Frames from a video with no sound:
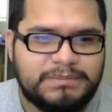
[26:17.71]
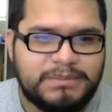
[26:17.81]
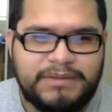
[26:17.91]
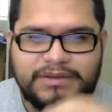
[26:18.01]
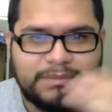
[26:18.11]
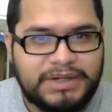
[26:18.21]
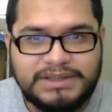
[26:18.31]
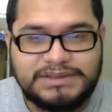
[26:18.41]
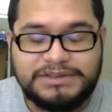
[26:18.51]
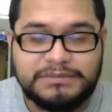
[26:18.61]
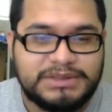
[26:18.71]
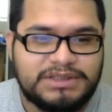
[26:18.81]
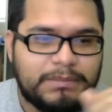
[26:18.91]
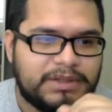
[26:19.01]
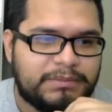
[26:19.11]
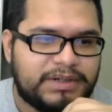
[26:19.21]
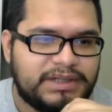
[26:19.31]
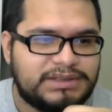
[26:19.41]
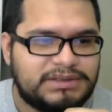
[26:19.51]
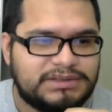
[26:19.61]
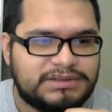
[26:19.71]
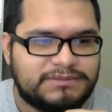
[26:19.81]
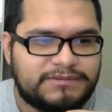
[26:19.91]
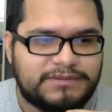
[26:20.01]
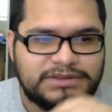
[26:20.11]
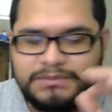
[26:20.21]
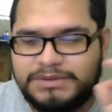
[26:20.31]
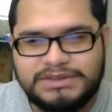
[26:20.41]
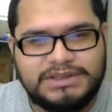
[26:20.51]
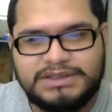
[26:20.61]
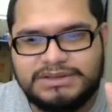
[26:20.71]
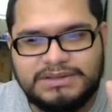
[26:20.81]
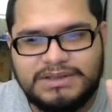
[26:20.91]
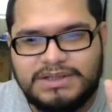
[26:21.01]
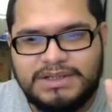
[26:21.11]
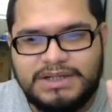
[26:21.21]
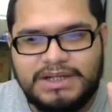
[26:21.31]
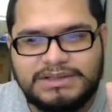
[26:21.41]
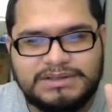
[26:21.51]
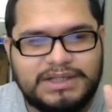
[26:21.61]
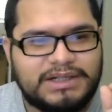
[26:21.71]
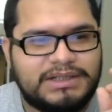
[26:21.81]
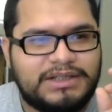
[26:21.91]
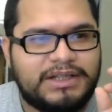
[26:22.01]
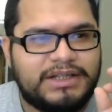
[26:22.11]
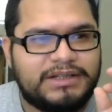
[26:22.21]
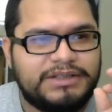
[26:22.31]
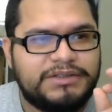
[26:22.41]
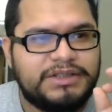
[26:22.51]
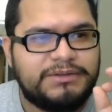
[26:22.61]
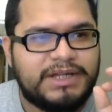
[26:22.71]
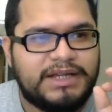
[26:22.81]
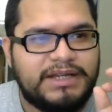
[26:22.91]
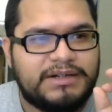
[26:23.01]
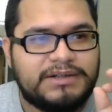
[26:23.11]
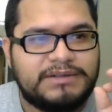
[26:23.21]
Maybe the pricing, you messed up on the pricings. For some reason, it's not gonna. And that you can do that here.